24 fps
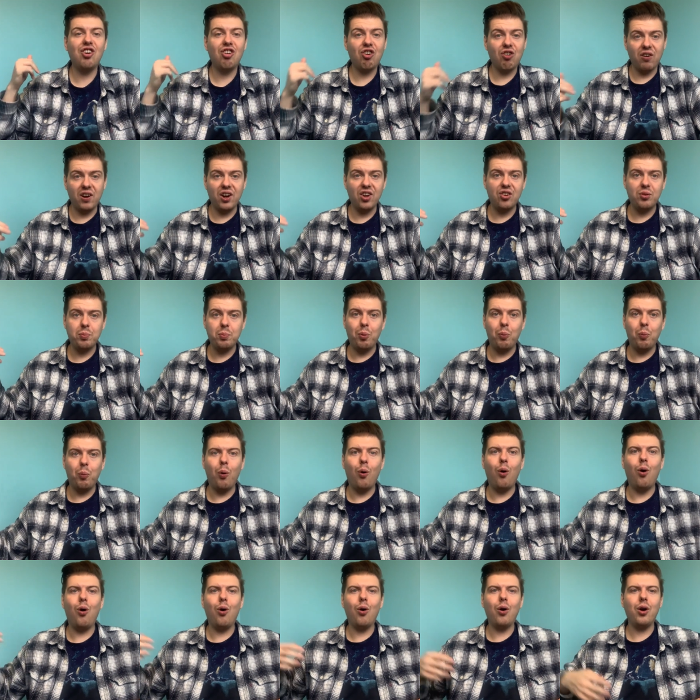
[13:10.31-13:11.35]
crisp
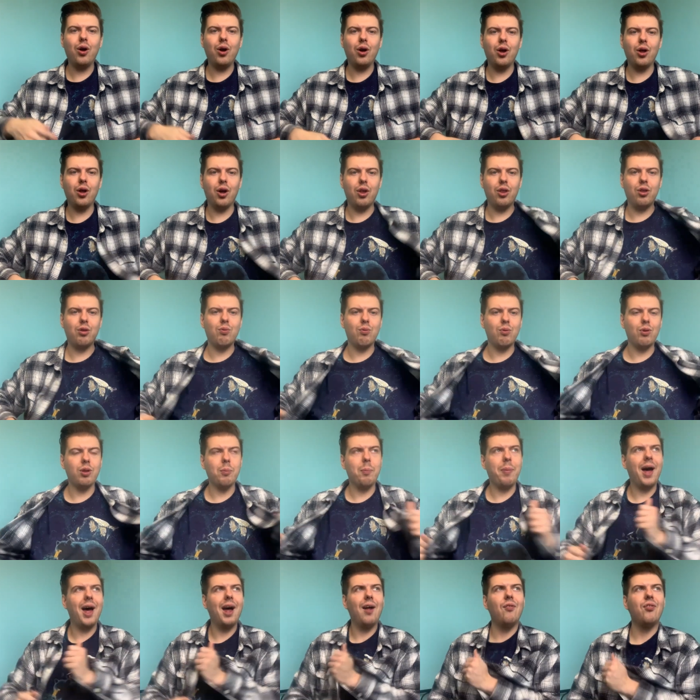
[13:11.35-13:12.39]
walk through the
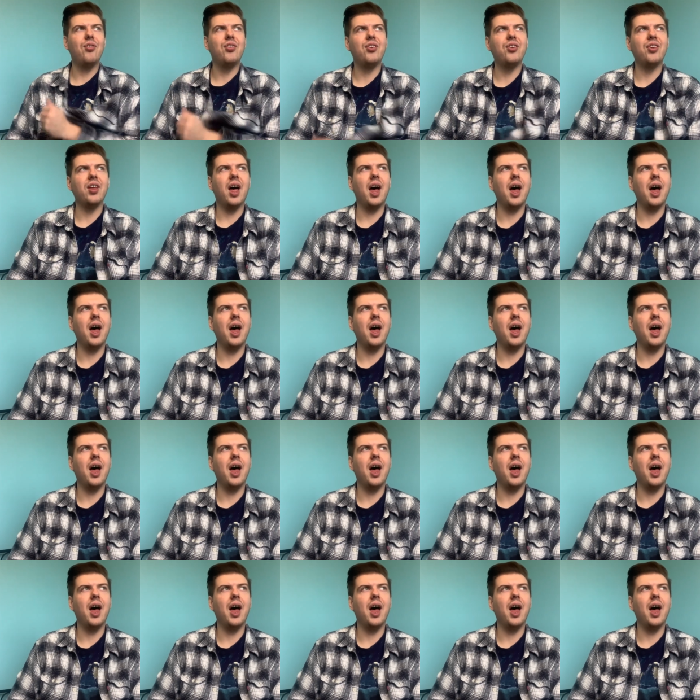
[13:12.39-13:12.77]
paths.